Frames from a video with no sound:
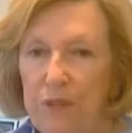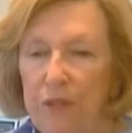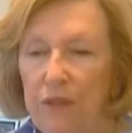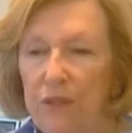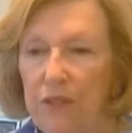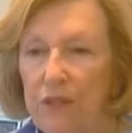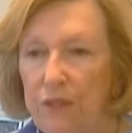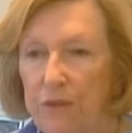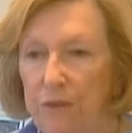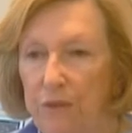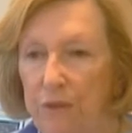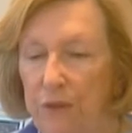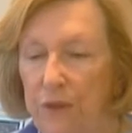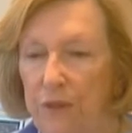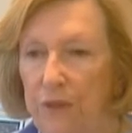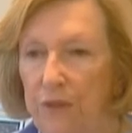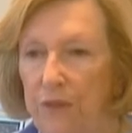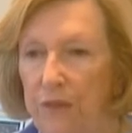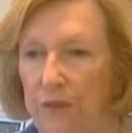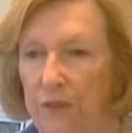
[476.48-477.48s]
that are
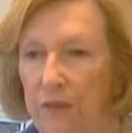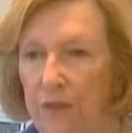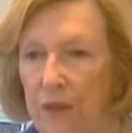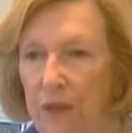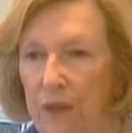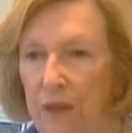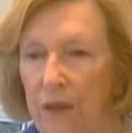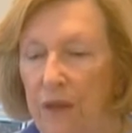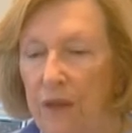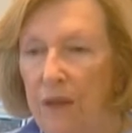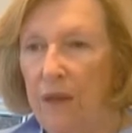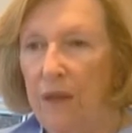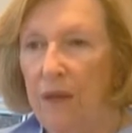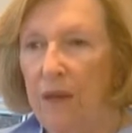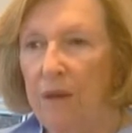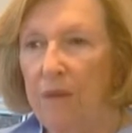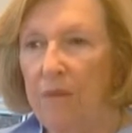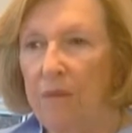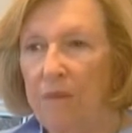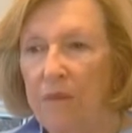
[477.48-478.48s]
different.
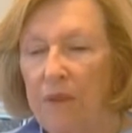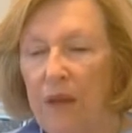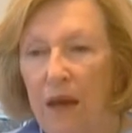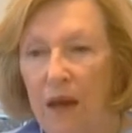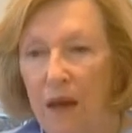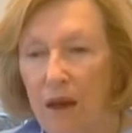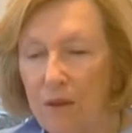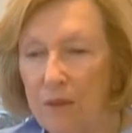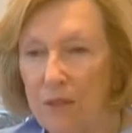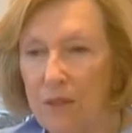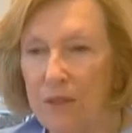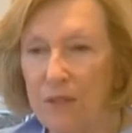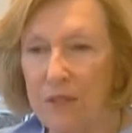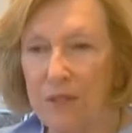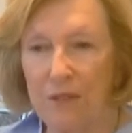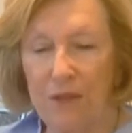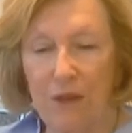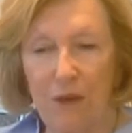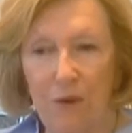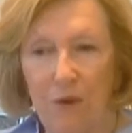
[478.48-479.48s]
The houses,
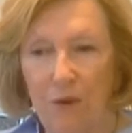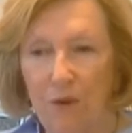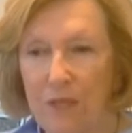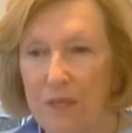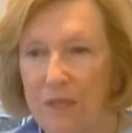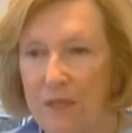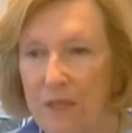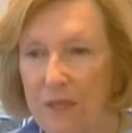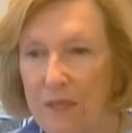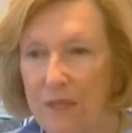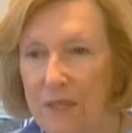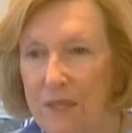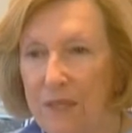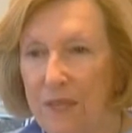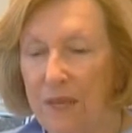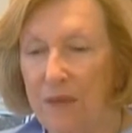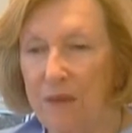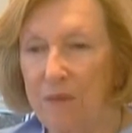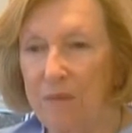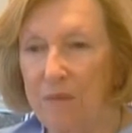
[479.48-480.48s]
though, are still the
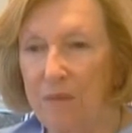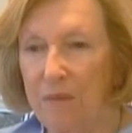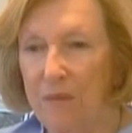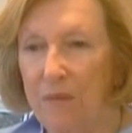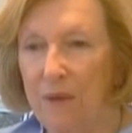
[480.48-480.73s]
same,